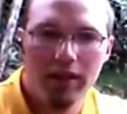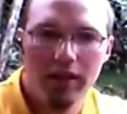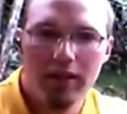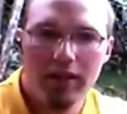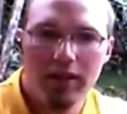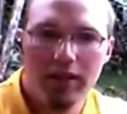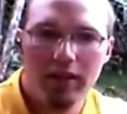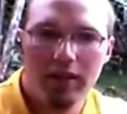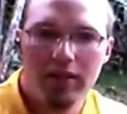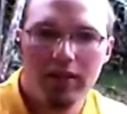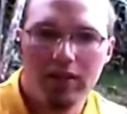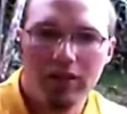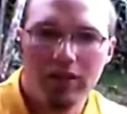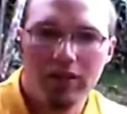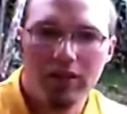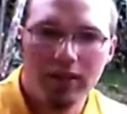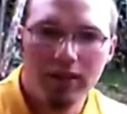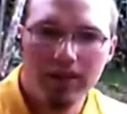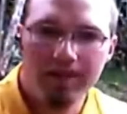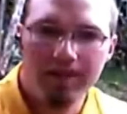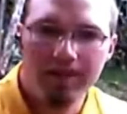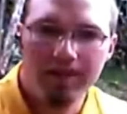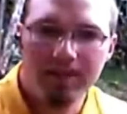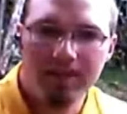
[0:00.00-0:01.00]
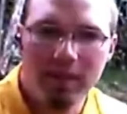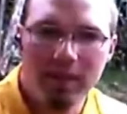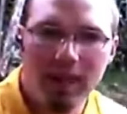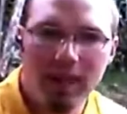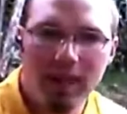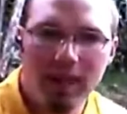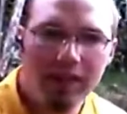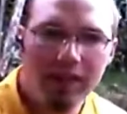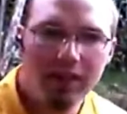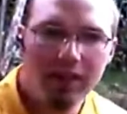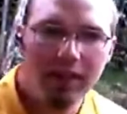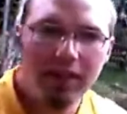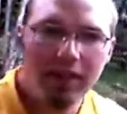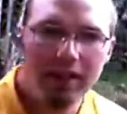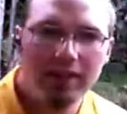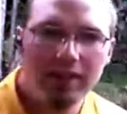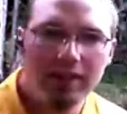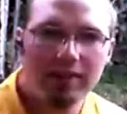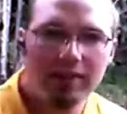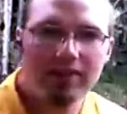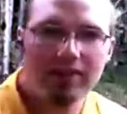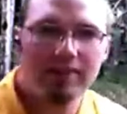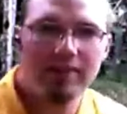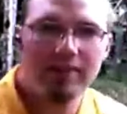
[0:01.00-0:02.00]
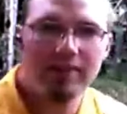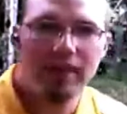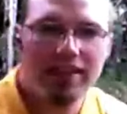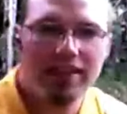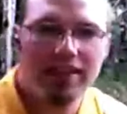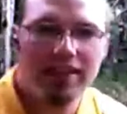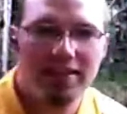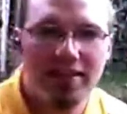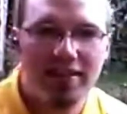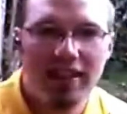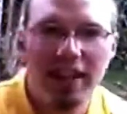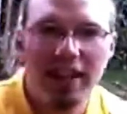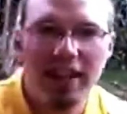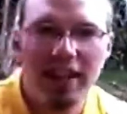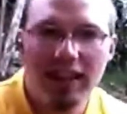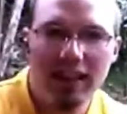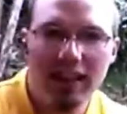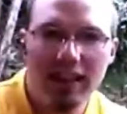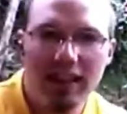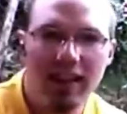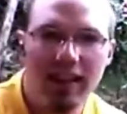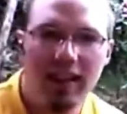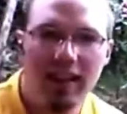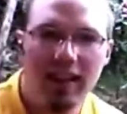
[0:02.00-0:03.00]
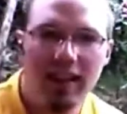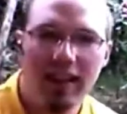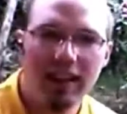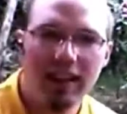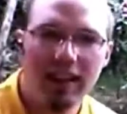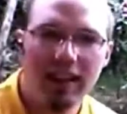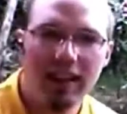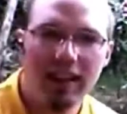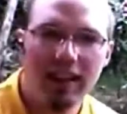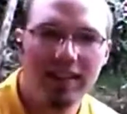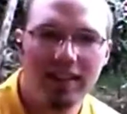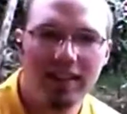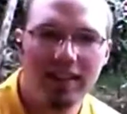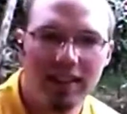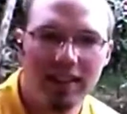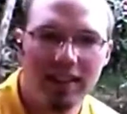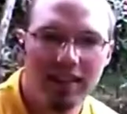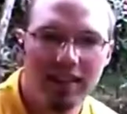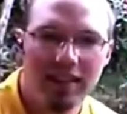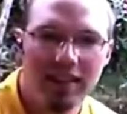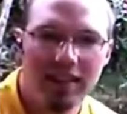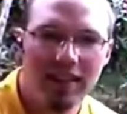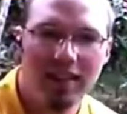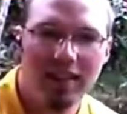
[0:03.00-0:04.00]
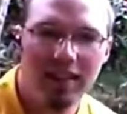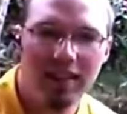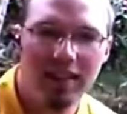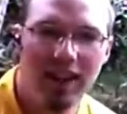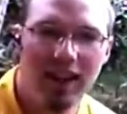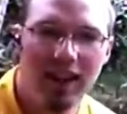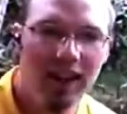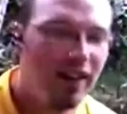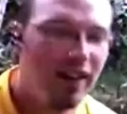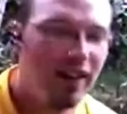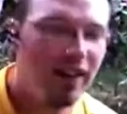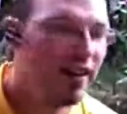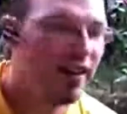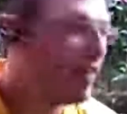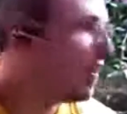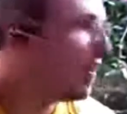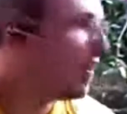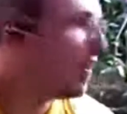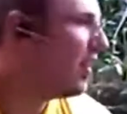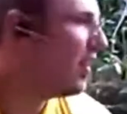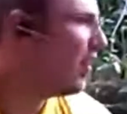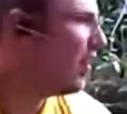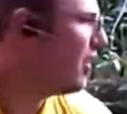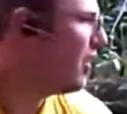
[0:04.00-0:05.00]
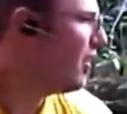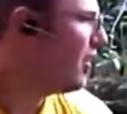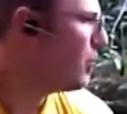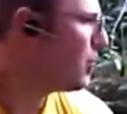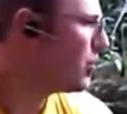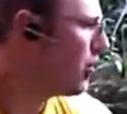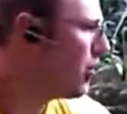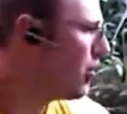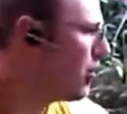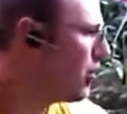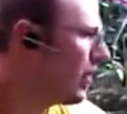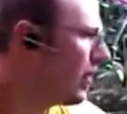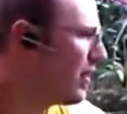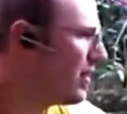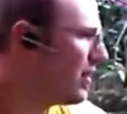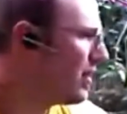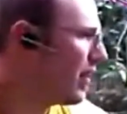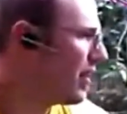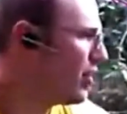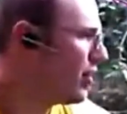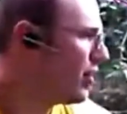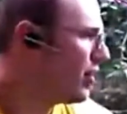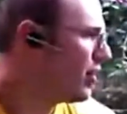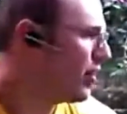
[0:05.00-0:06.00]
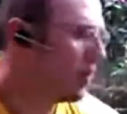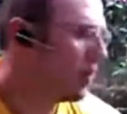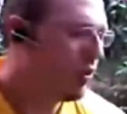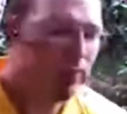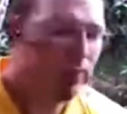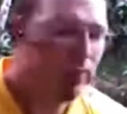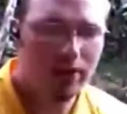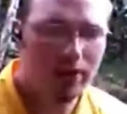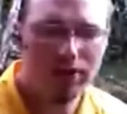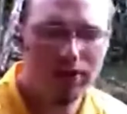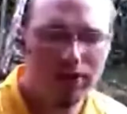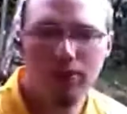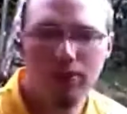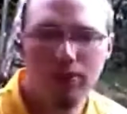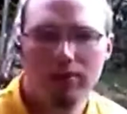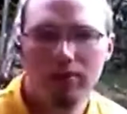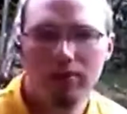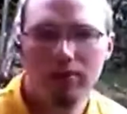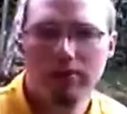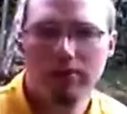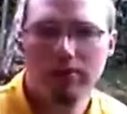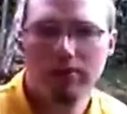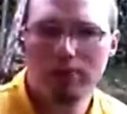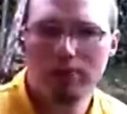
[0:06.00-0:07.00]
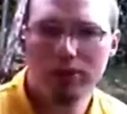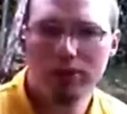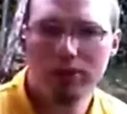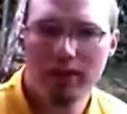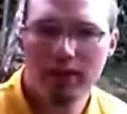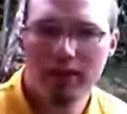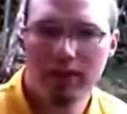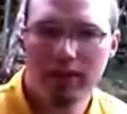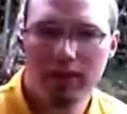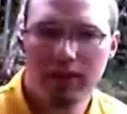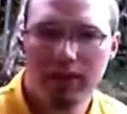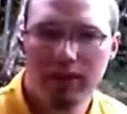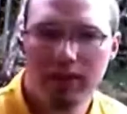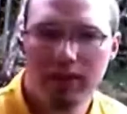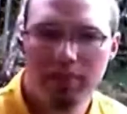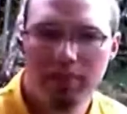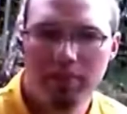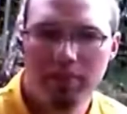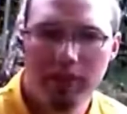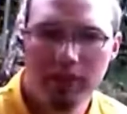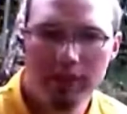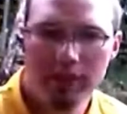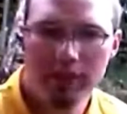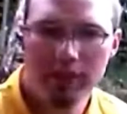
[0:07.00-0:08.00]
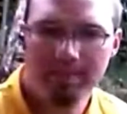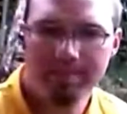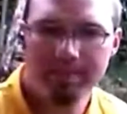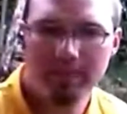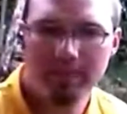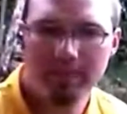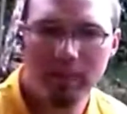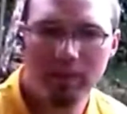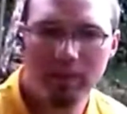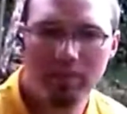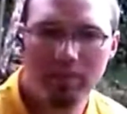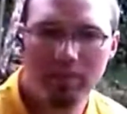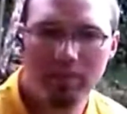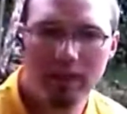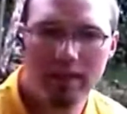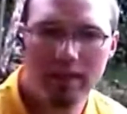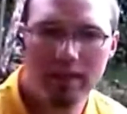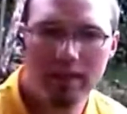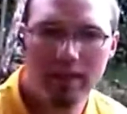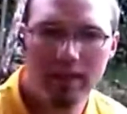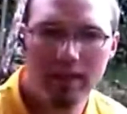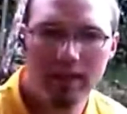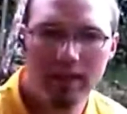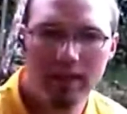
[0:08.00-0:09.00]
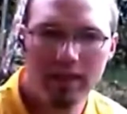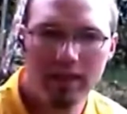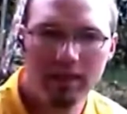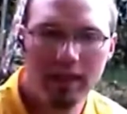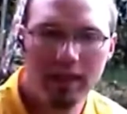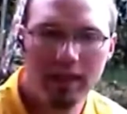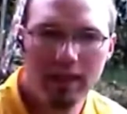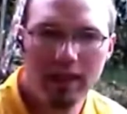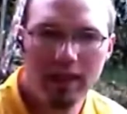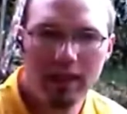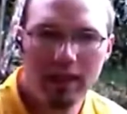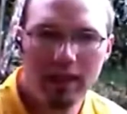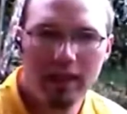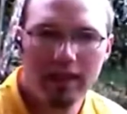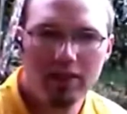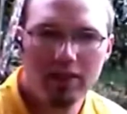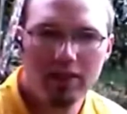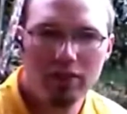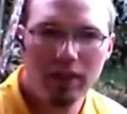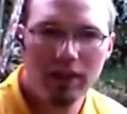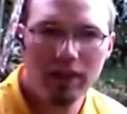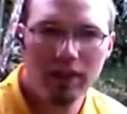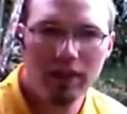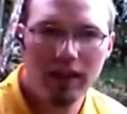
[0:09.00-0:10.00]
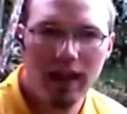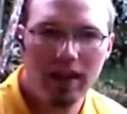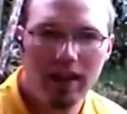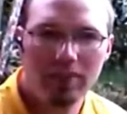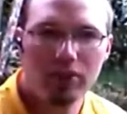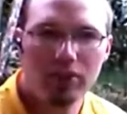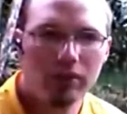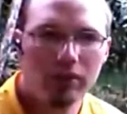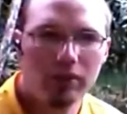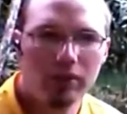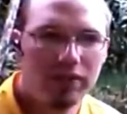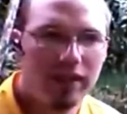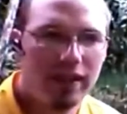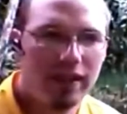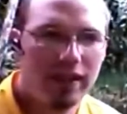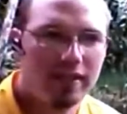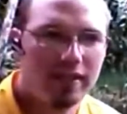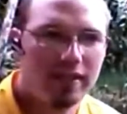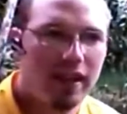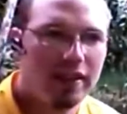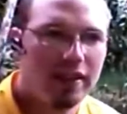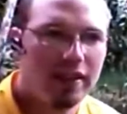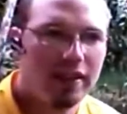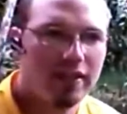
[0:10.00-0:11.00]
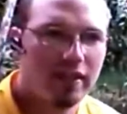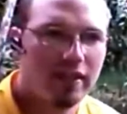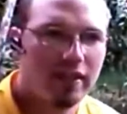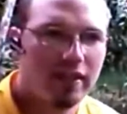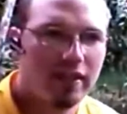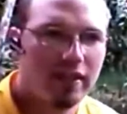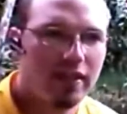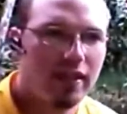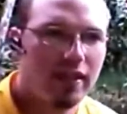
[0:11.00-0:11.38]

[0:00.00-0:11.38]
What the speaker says: So at any rate, that's that. And I will go ahead and let you go because we're just getting ready for a meal. But this has been an absolutely fantastic